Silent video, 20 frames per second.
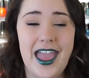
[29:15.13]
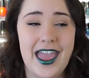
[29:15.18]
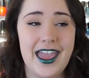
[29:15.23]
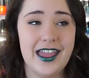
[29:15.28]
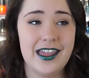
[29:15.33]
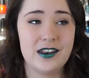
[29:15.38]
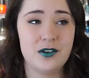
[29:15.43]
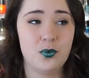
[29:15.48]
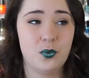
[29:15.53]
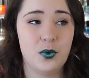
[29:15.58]

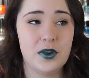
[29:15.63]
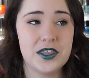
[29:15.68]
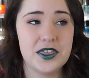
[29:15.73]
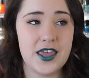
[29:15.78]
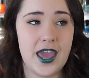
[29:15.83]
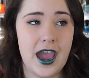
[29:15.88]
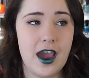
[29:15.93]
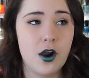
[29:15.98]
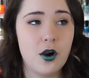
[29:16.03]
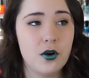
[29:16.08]
And
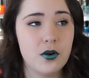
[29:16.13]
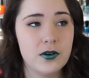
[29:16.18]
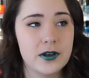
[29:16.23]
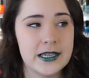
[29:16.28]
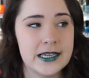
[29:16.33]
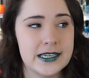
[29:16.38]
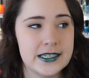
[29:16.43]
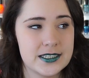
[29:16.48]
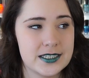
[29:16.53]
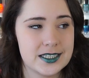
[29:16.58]

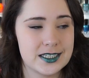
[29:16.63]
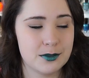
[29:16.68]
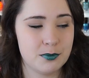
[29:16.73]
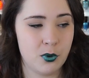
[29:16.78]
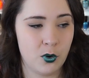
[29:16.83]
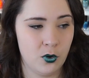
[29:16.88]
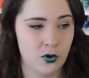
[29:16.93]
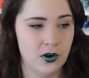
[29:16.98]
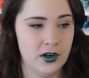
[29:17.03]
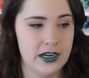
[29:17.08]
without his
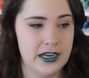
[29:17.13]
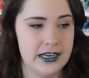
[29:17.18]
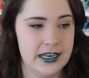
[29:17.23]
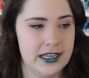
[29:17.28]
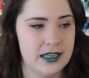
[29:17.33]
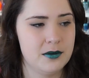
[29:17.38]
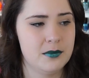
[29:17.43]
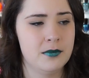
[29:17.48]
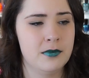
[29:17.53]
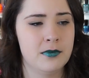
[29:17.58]
support
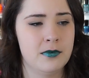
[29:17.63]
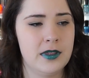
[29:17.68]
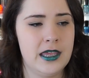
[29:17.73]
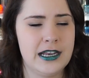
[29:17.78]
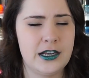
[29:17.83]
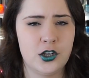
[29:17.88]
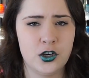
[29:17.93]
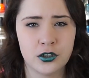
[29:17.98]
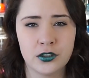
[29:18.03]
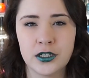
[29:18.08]
and him
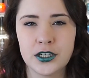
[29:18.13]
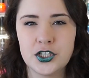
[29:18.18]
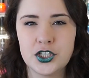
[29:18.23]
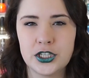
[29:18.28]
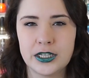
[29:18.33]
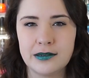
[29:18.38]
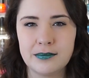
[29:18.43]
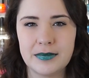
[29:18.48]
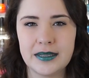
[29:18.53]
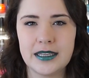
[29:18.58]

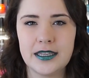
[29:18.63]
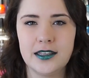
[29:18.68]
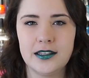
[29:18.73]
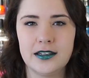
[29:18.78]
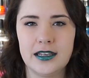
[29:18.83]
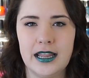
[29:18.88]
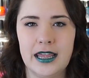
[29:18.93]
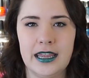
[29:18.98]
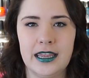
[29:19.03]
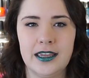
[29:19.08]
encouraging
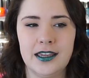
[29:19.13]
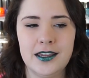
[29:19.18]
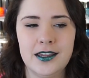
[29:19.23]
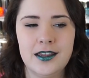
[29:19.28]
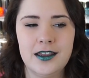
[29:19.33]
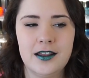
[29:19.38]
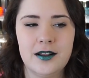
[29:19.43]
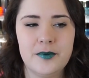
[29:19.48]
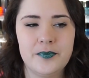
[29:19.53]
me, like,